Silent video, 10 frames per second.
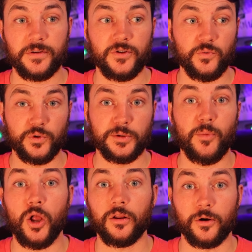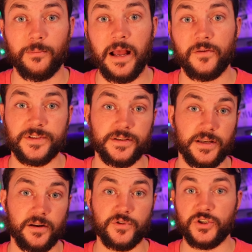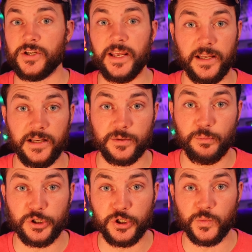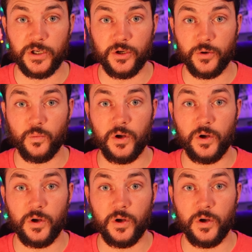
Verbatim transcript: to smaller amounts instead of just taking as much as we could at